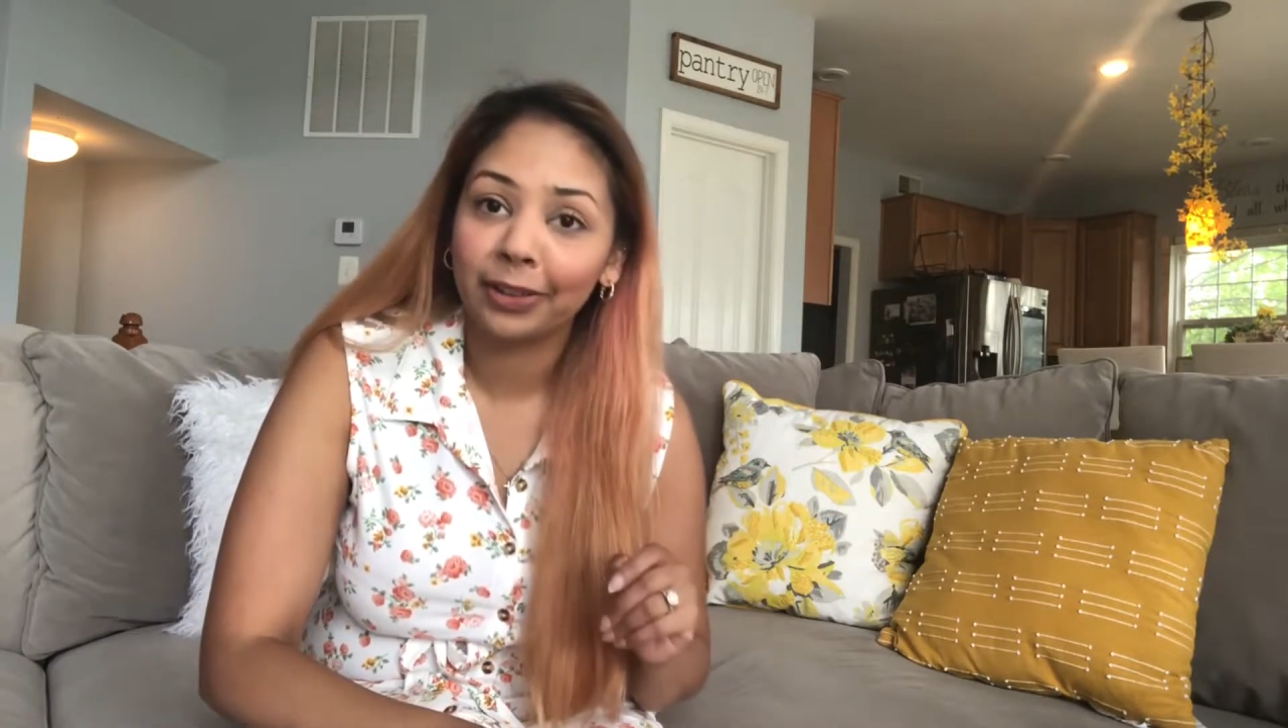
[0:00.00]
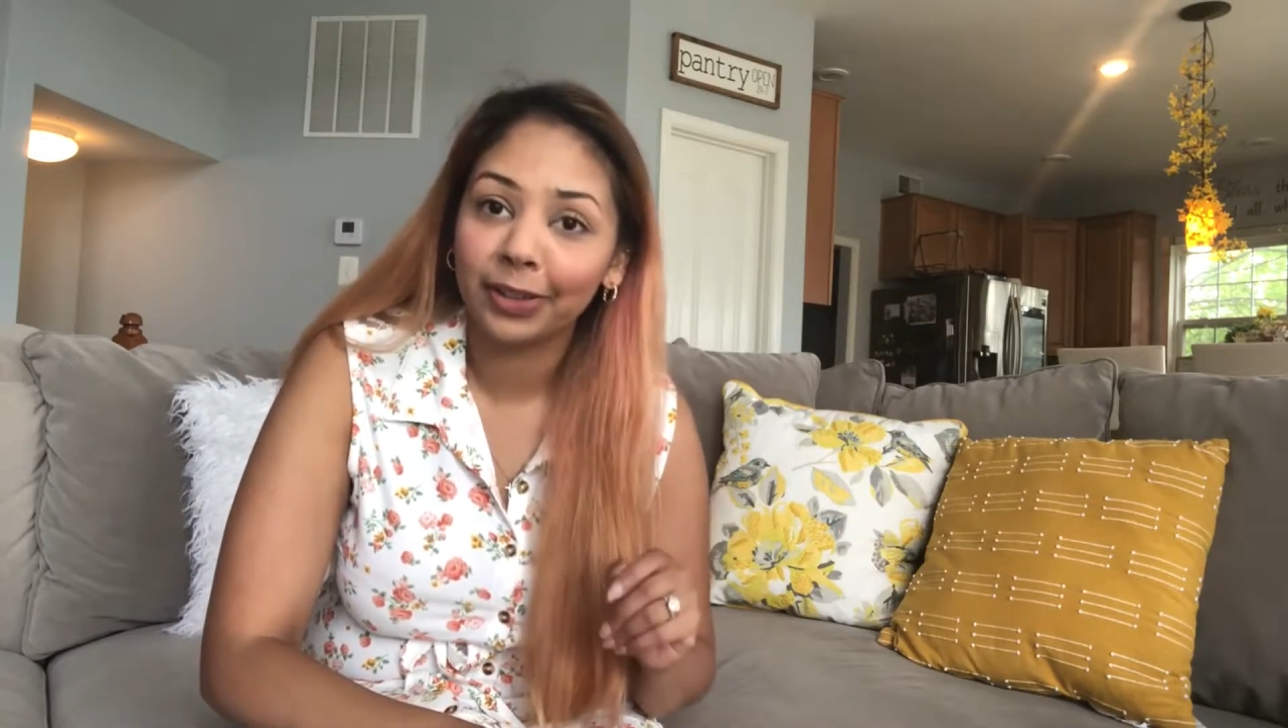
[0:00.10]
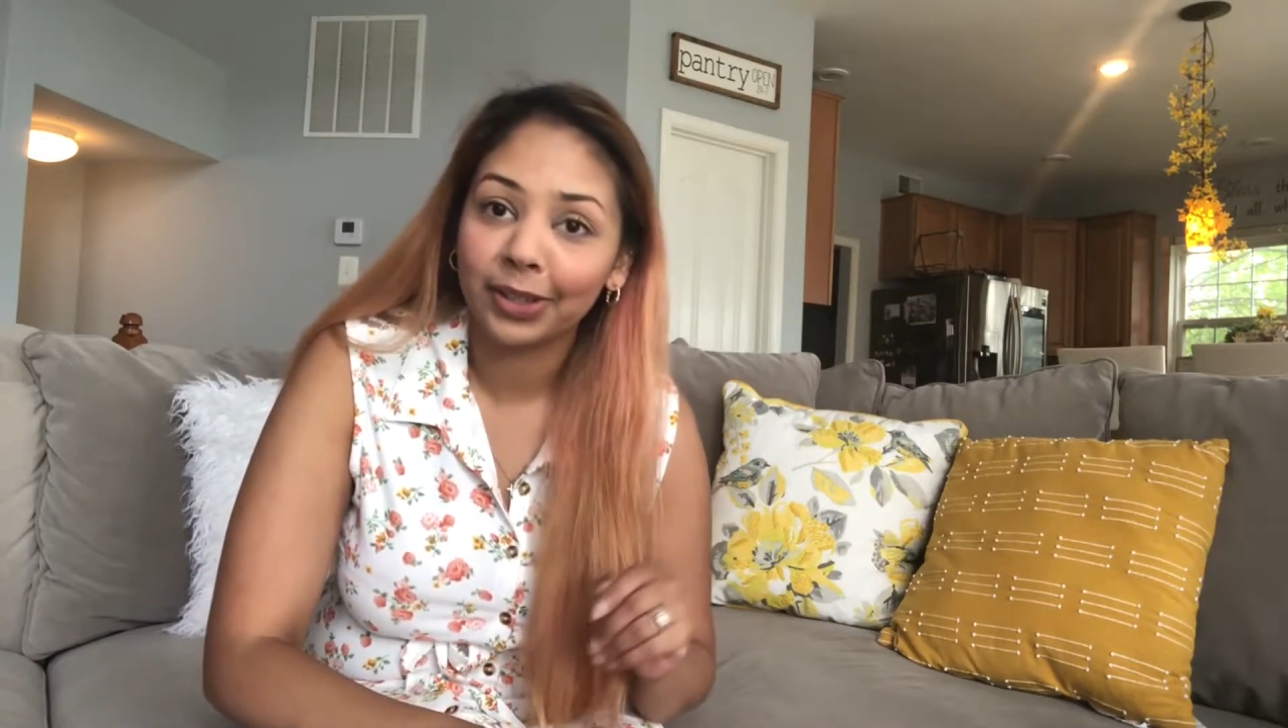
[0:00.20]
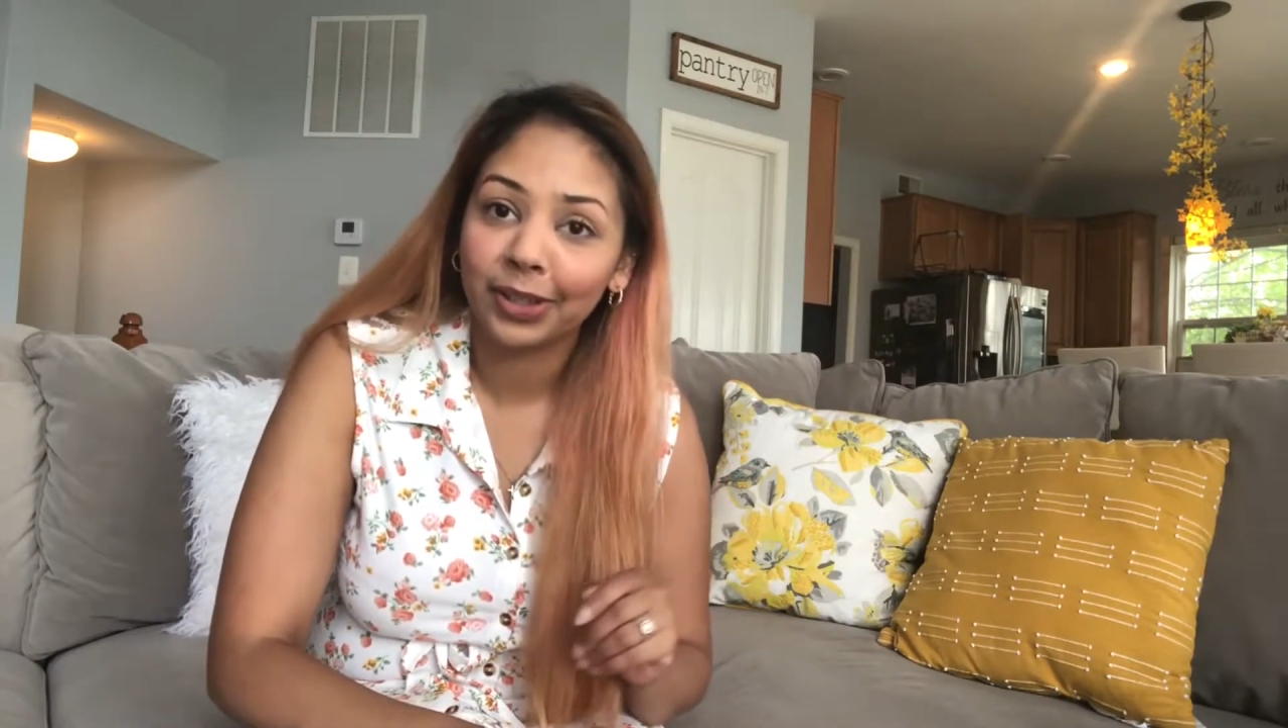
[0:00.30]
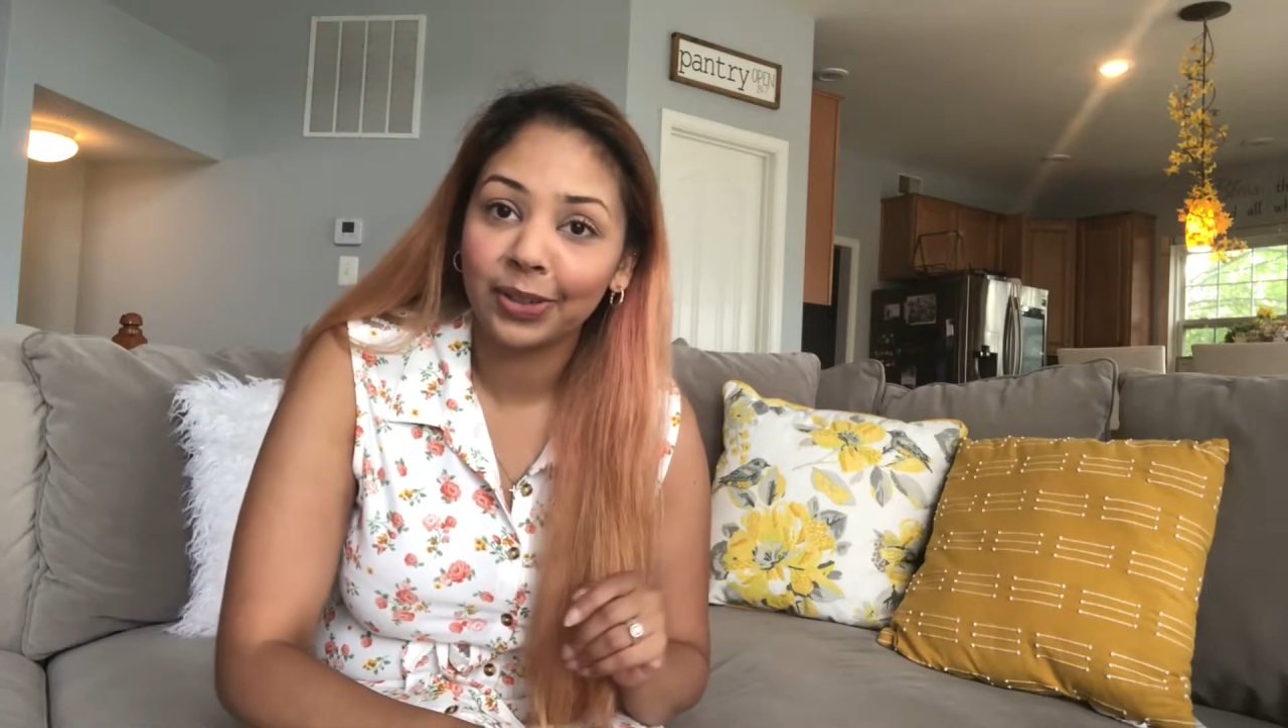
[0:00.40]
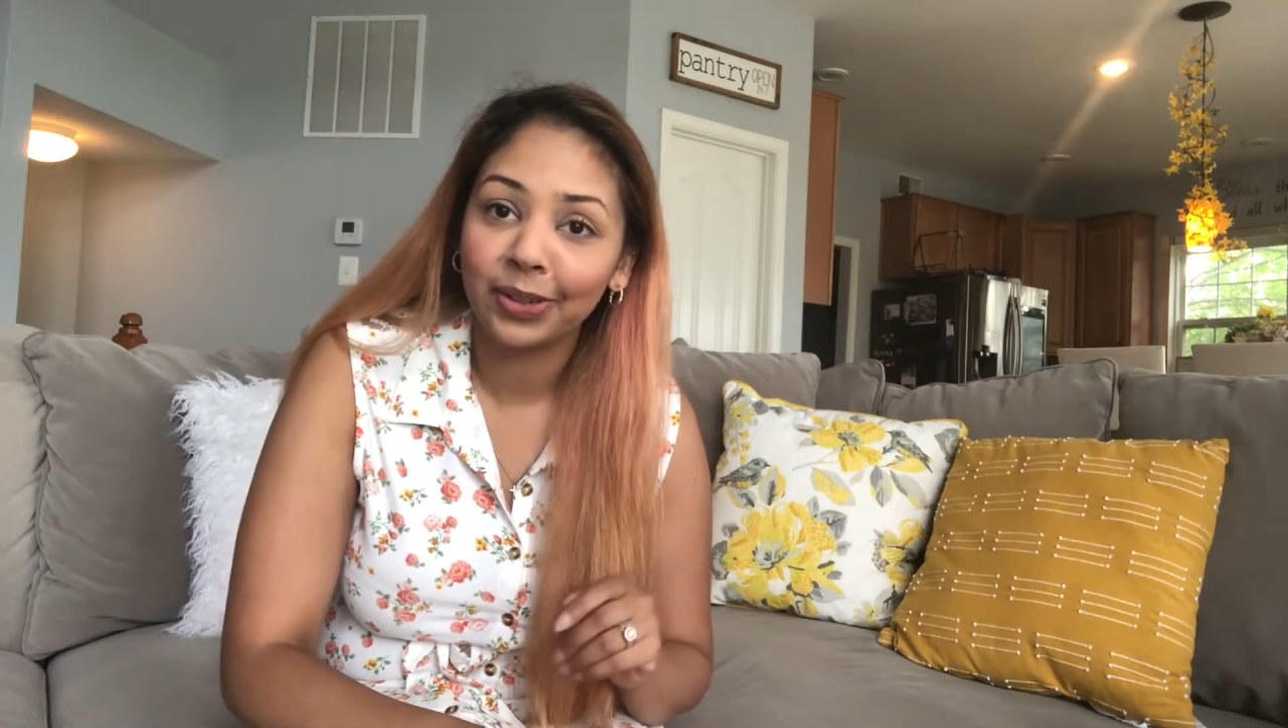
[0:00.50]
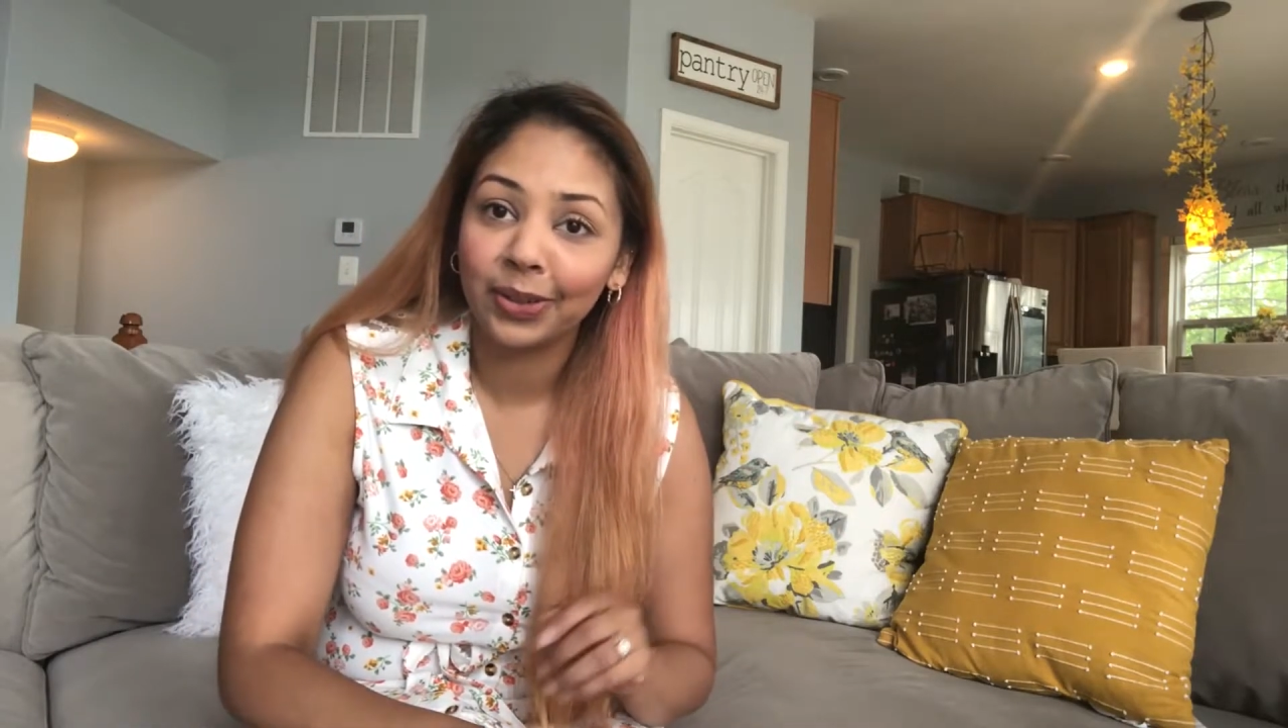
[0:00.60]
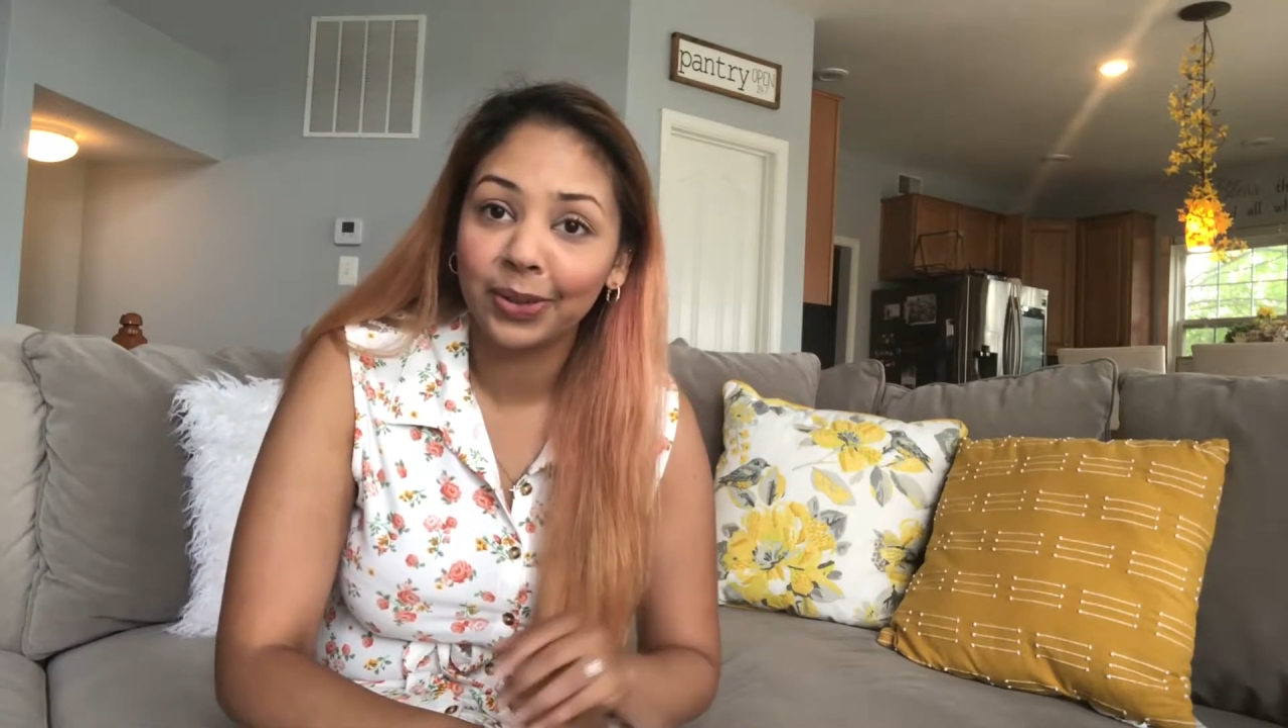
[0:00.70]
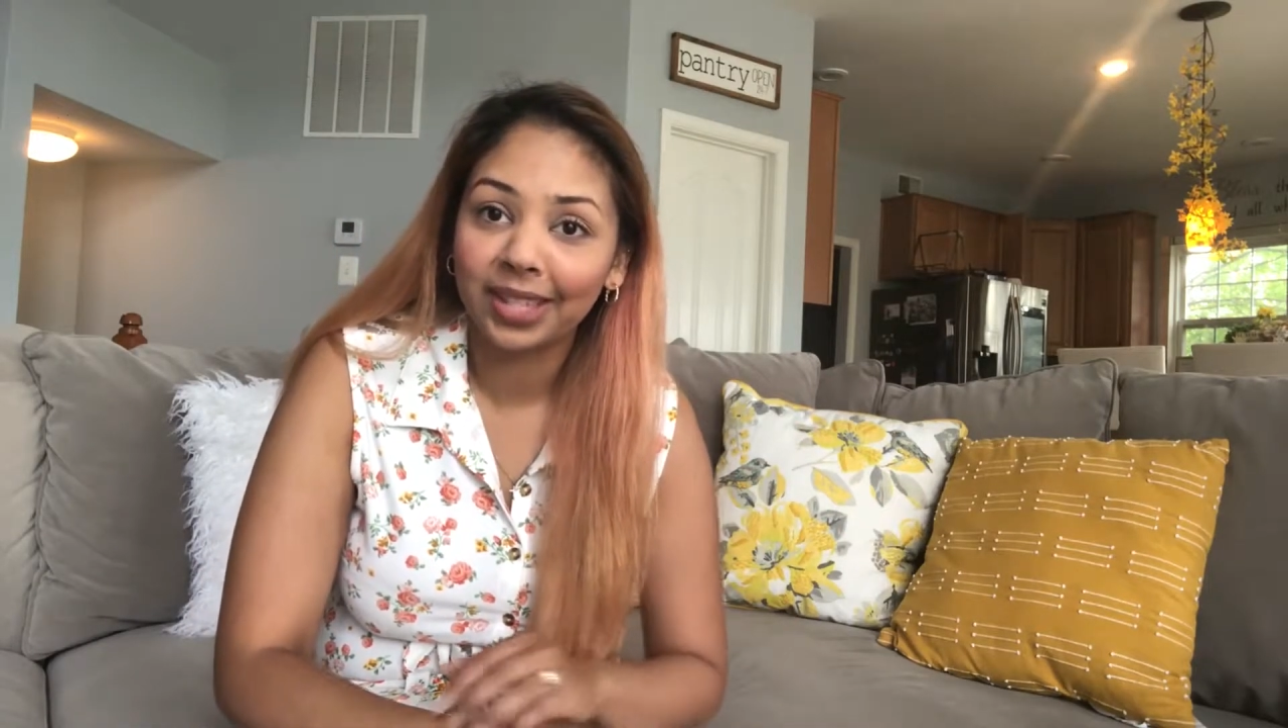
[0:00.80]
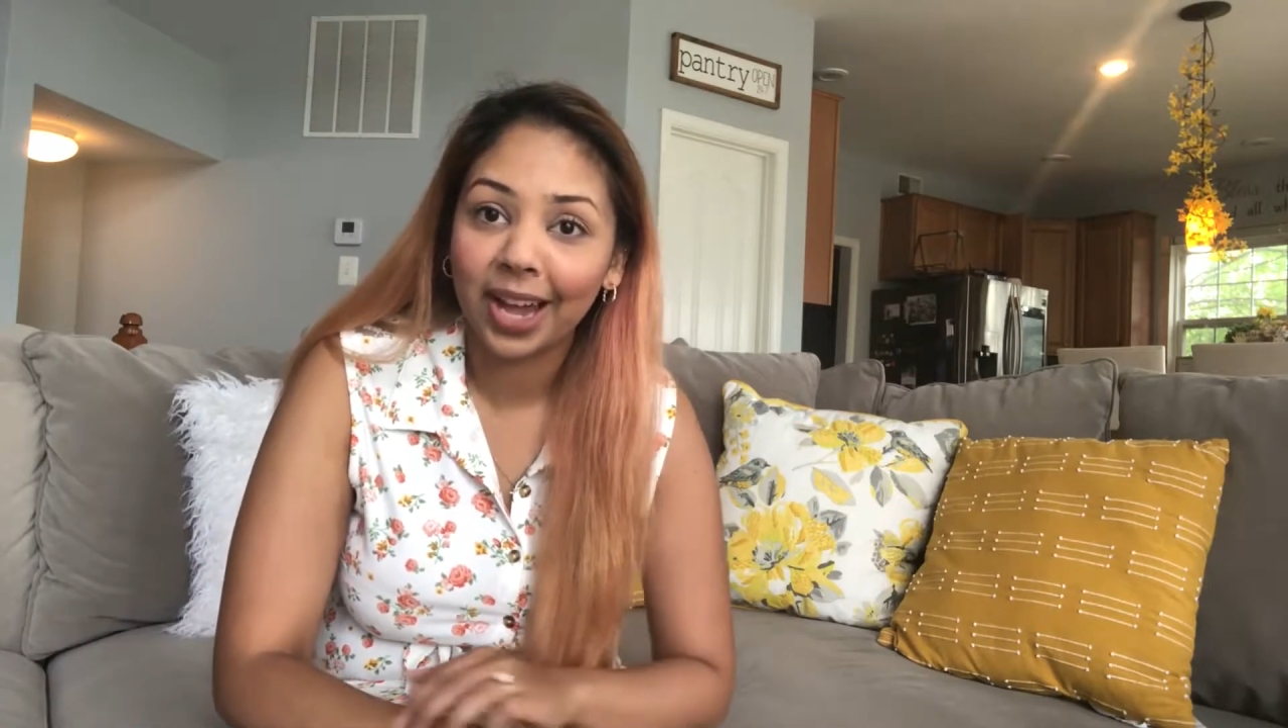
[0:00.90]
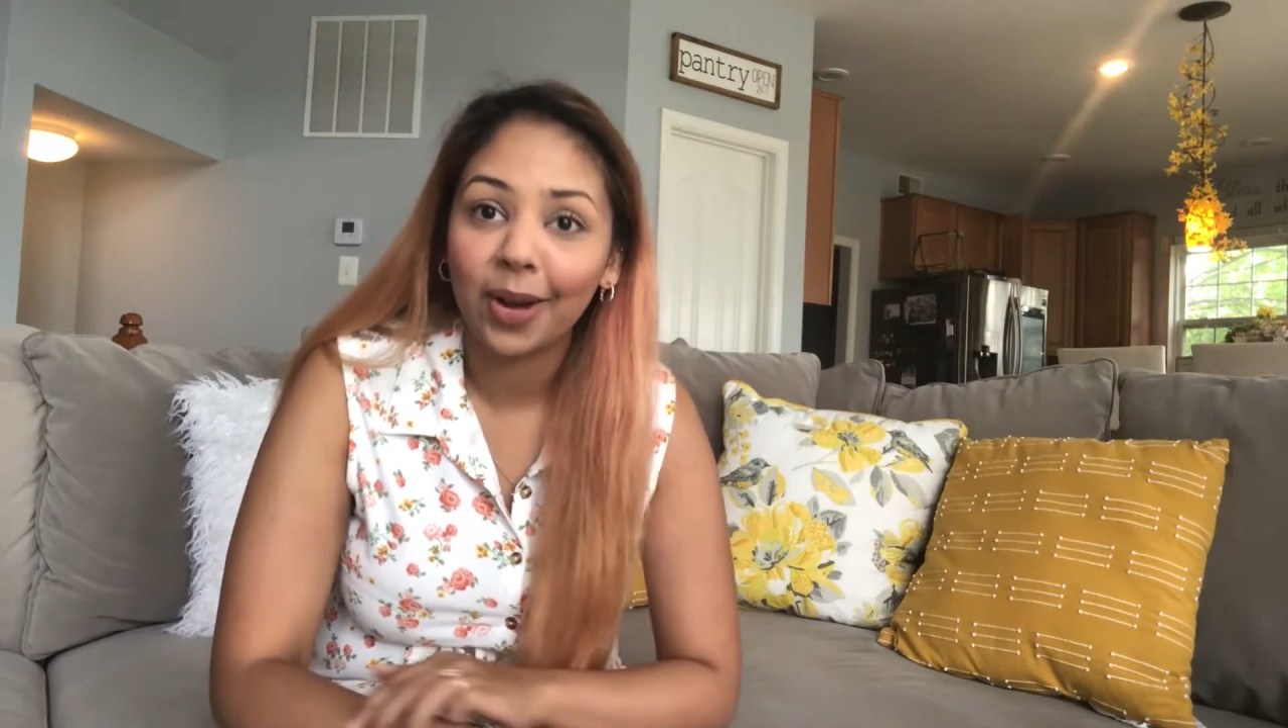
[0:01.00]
used to use that